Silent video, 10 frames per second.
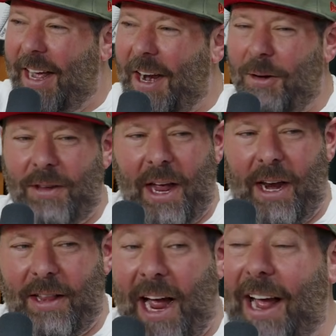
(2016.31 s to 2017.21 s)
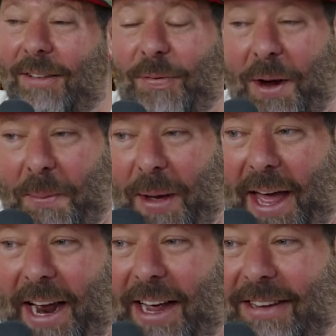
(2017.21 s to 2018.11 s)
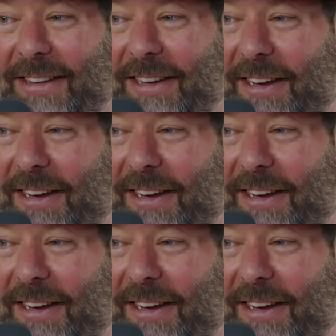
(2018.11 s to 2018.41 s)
And I was like, that's fucking badass.